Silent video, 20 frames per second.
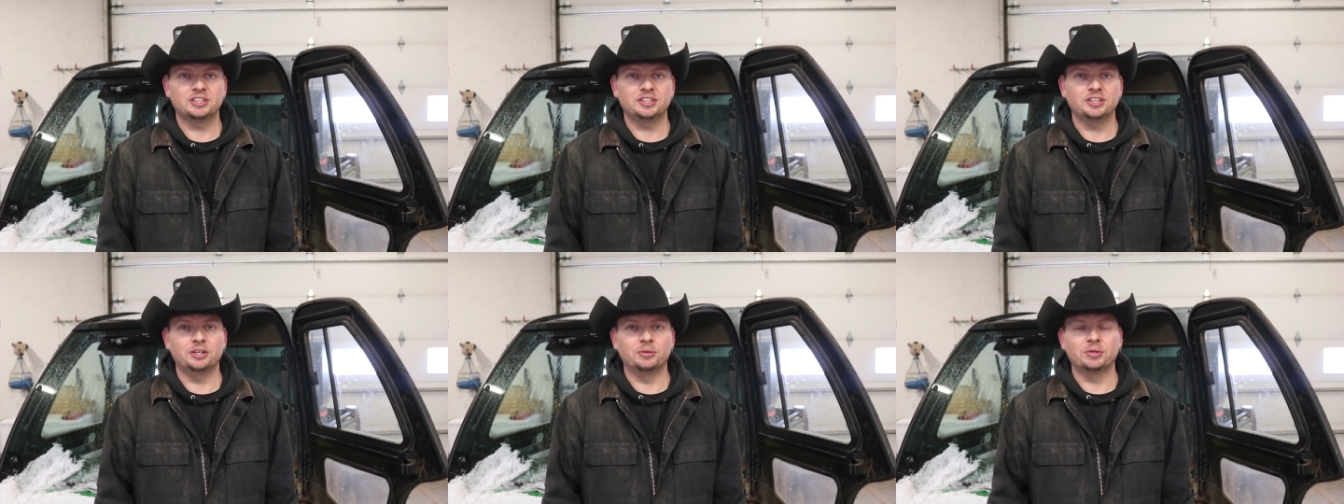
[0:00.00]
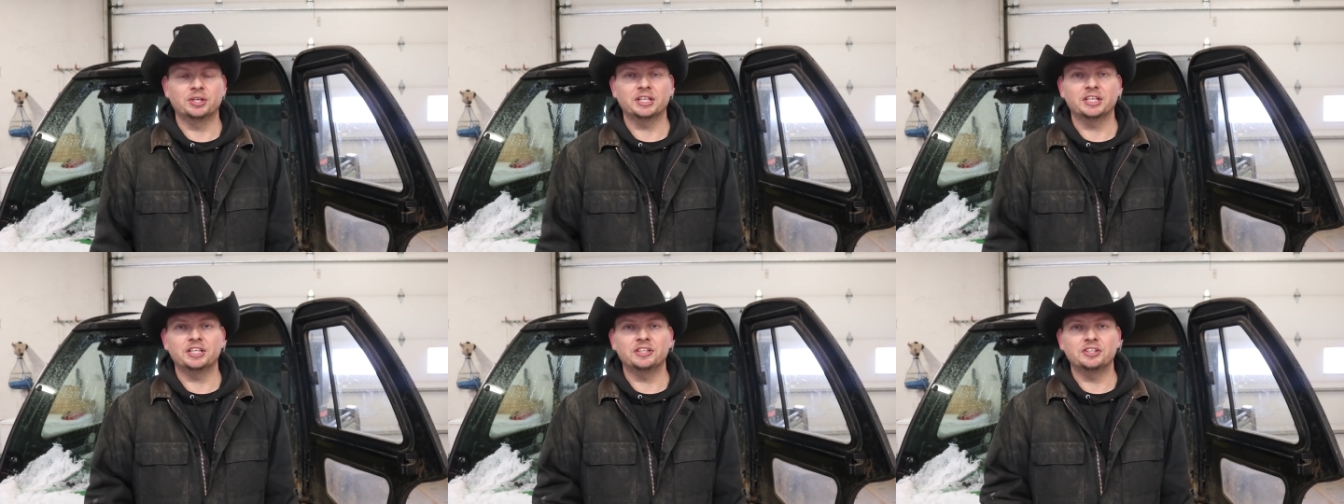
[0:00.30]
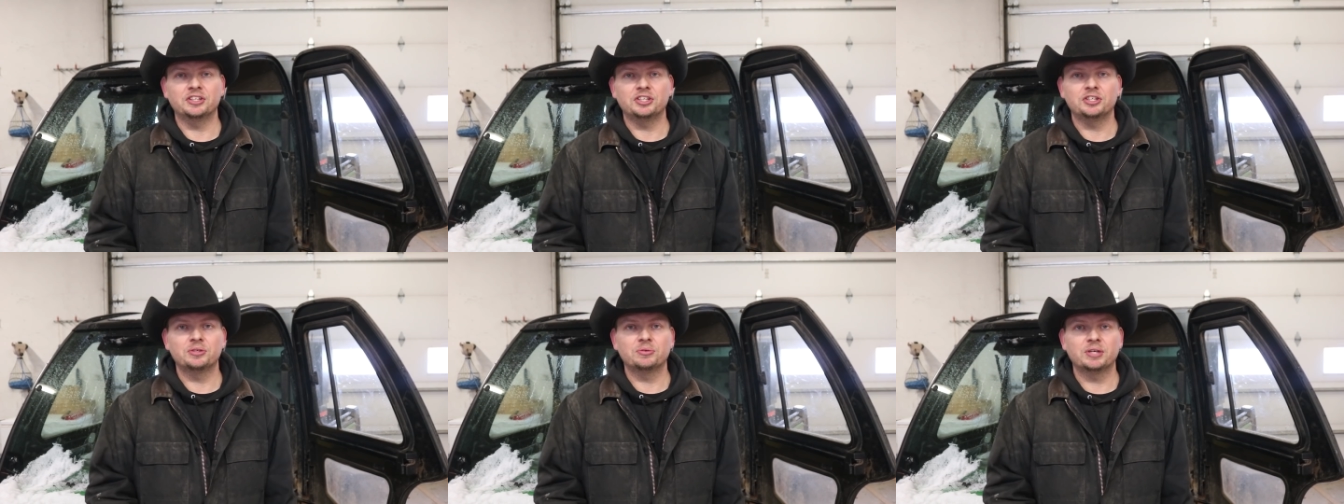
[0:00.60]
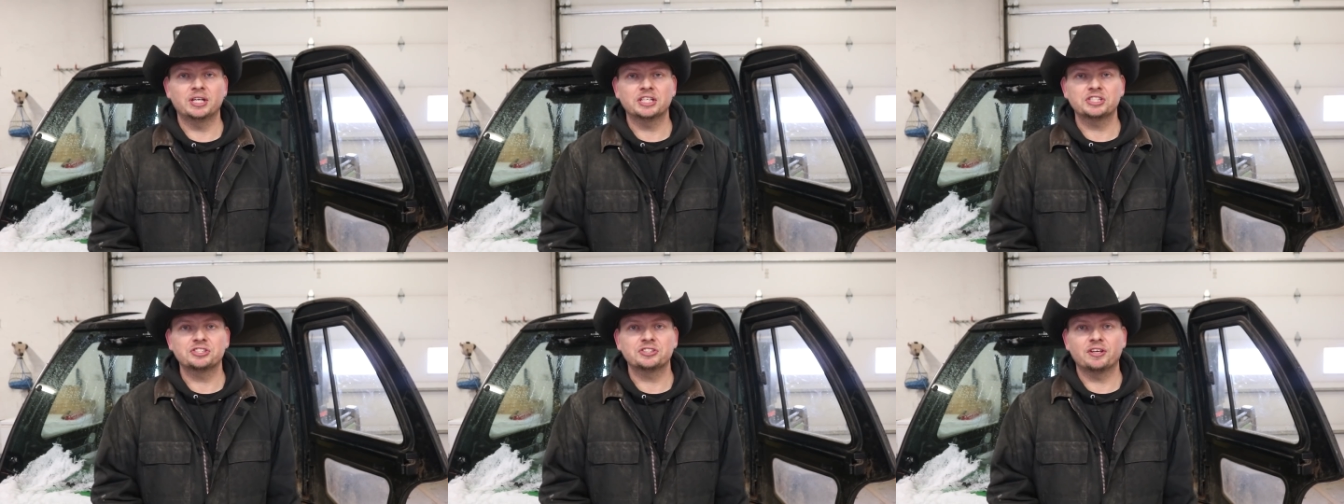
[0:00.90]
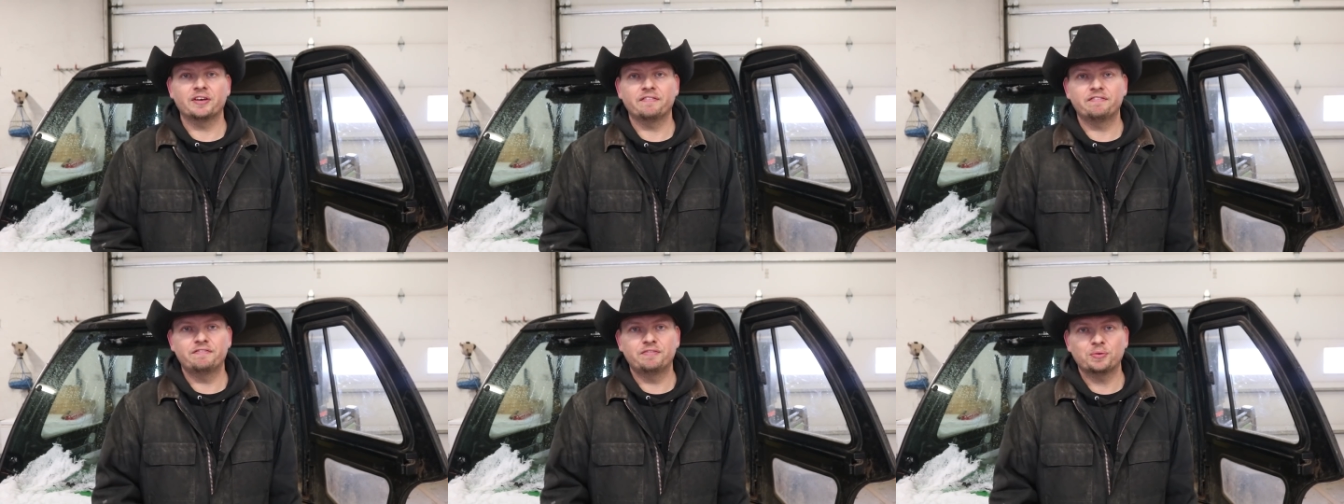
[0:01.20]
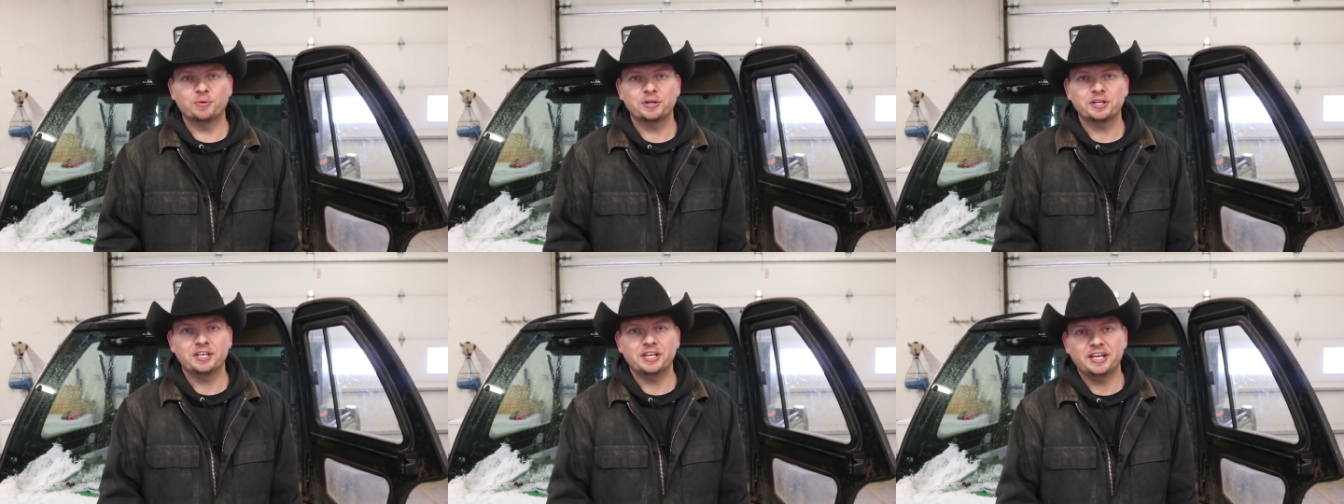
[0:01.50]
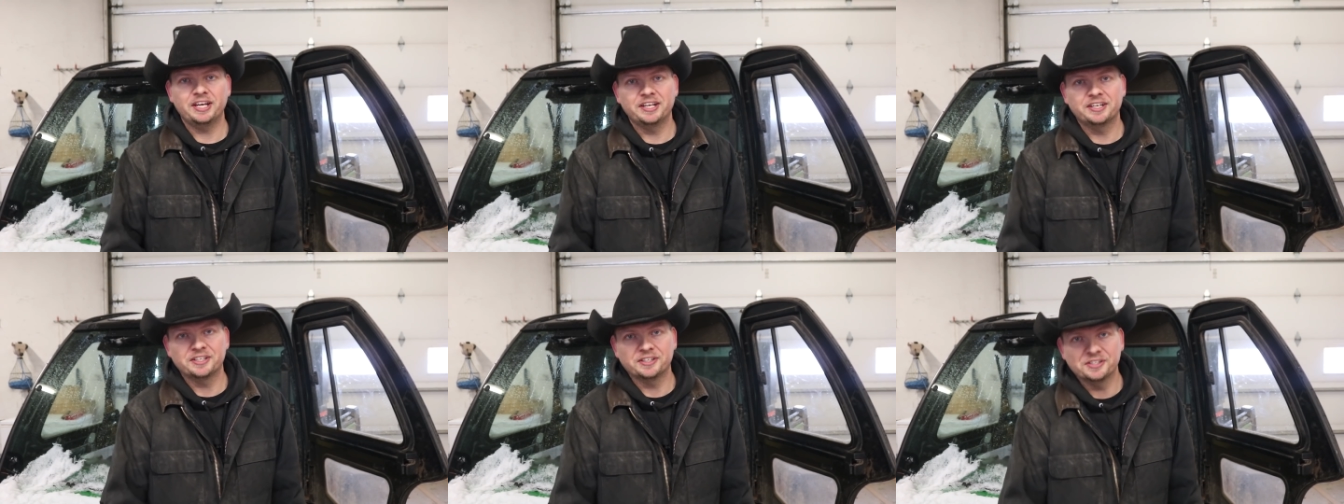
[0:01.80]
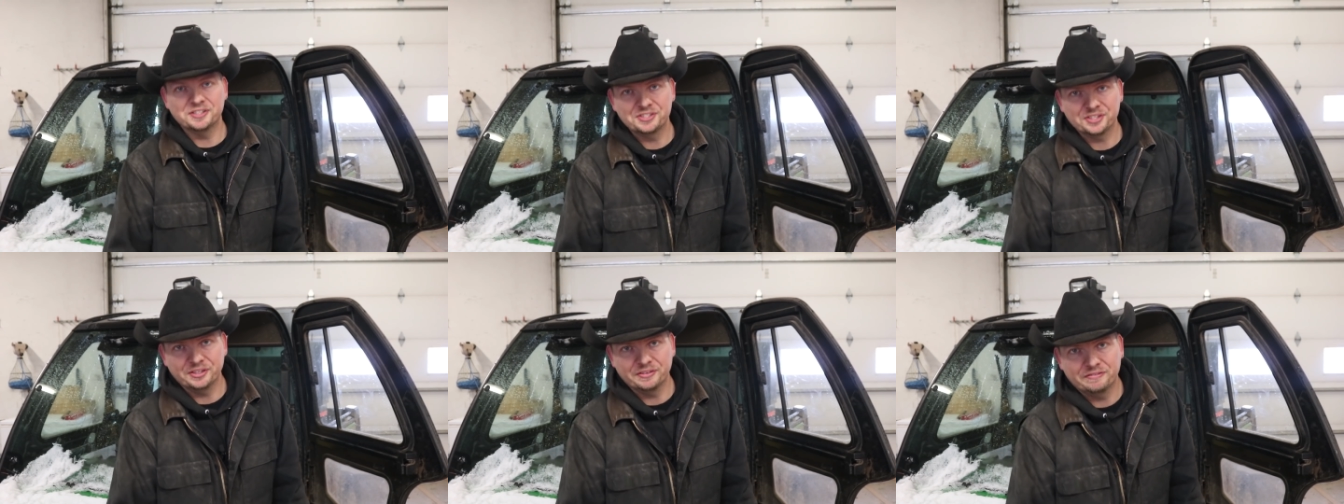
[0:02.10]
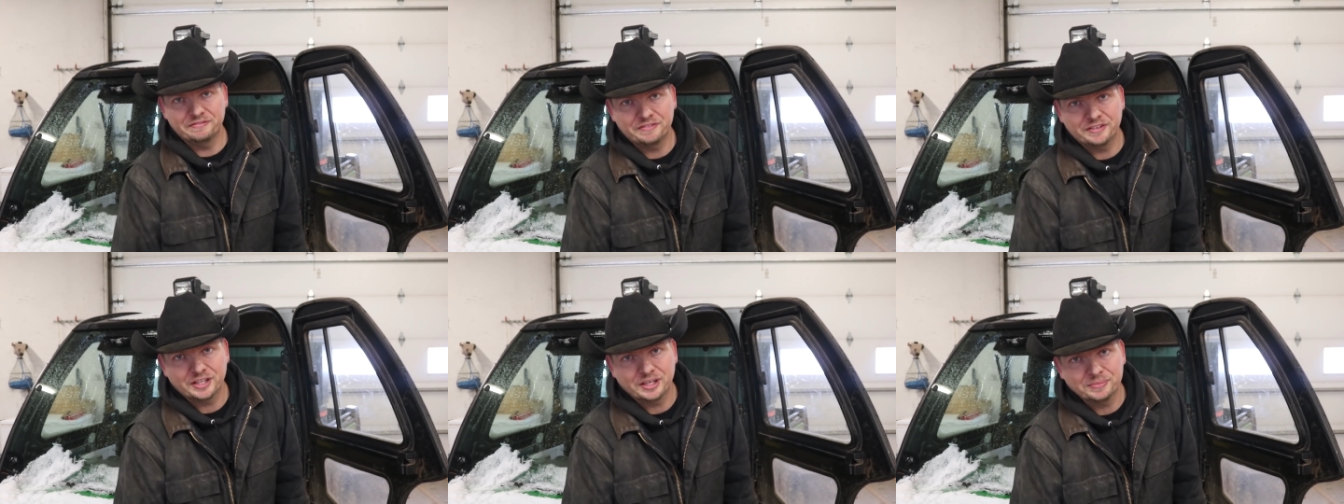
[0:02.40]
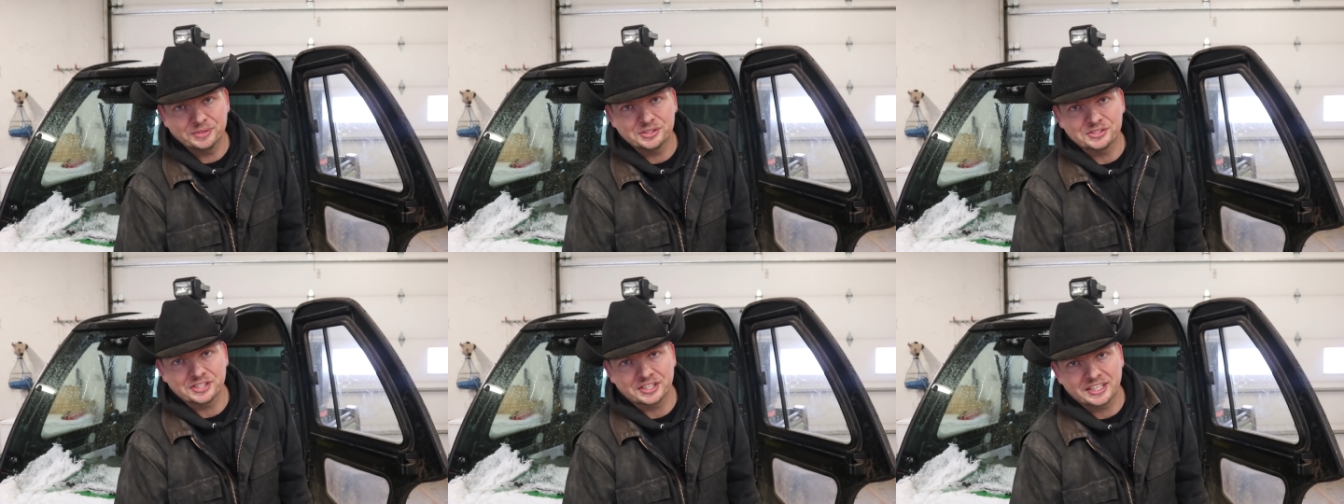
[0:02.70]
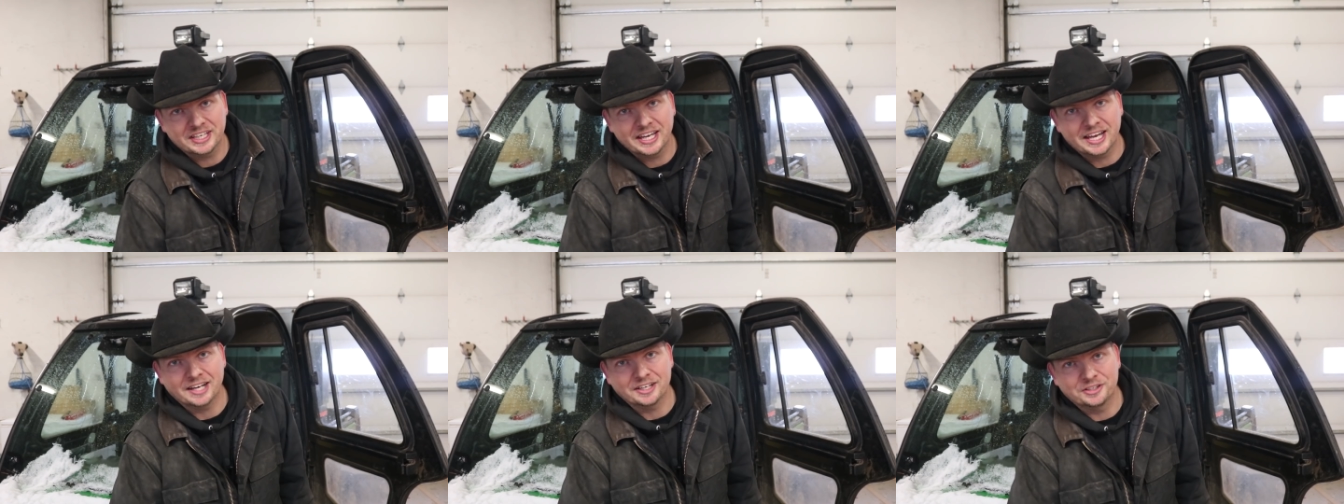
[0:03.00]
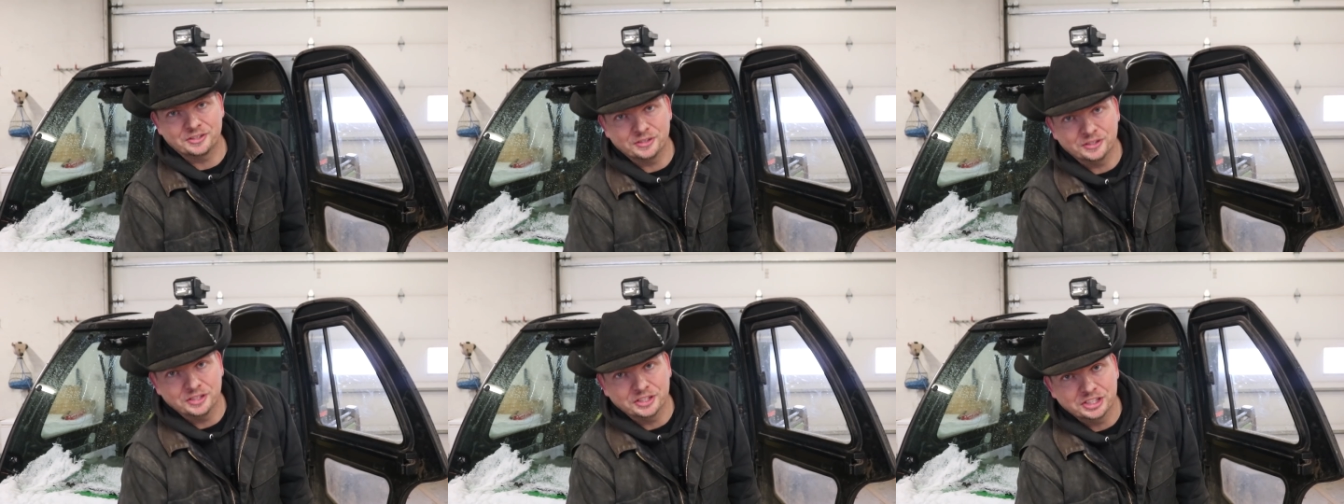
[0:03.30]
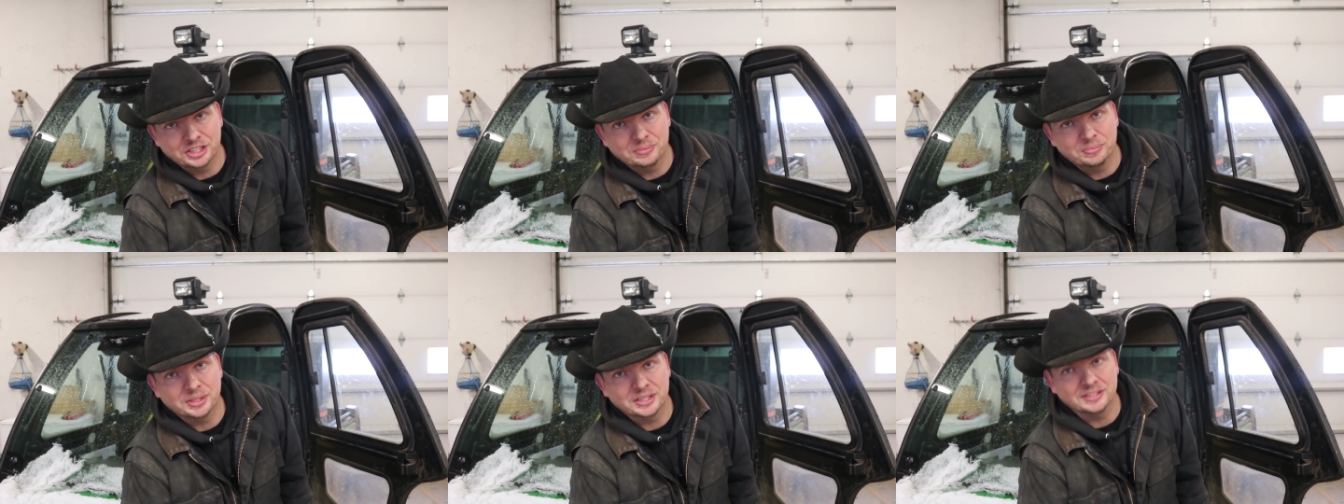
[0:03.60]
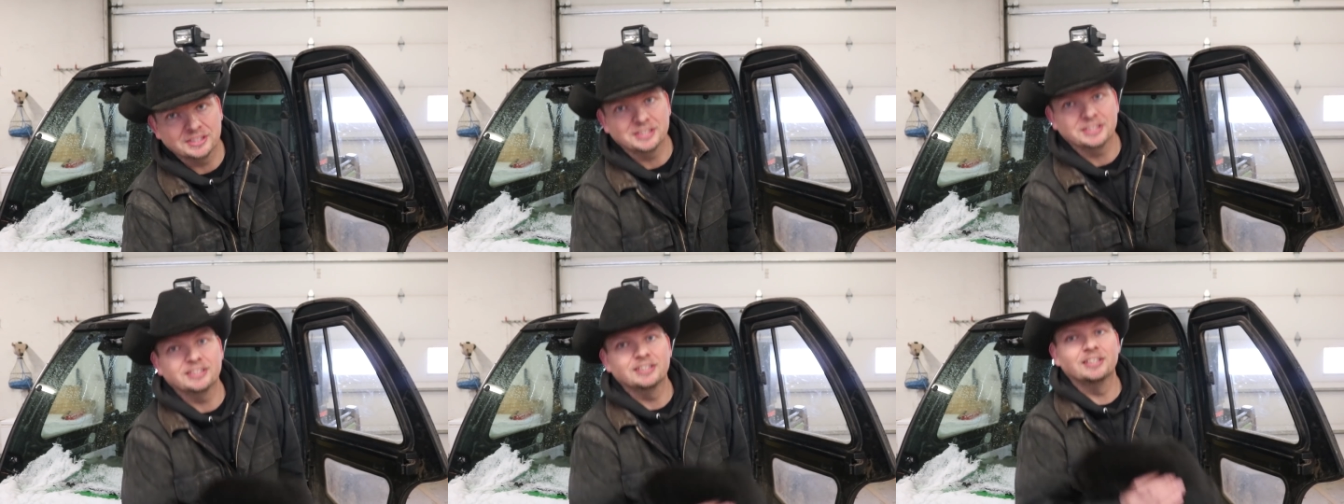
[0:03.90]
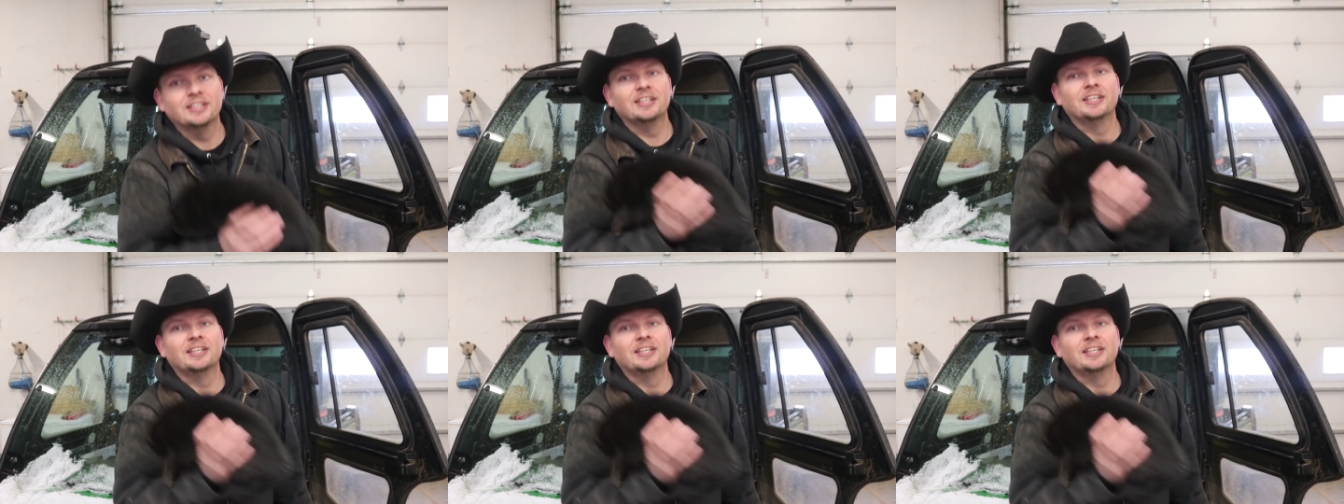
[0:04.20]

You know what? In the U.S., 40 acres of farm. There's a cat crawling up my leg.